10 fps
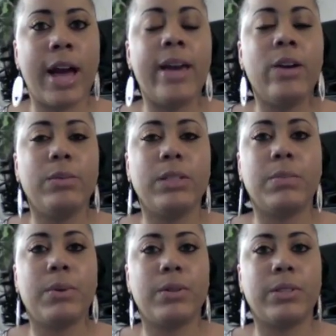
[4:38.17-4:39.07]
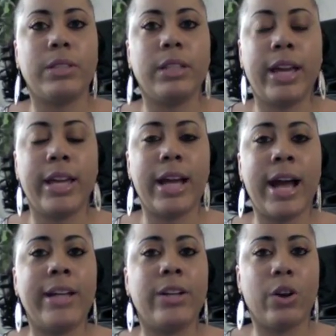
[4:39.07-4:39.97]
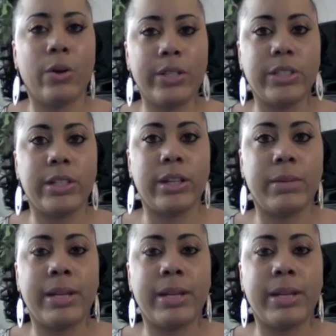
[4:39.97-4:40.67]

I helped this person, and I encouraged them,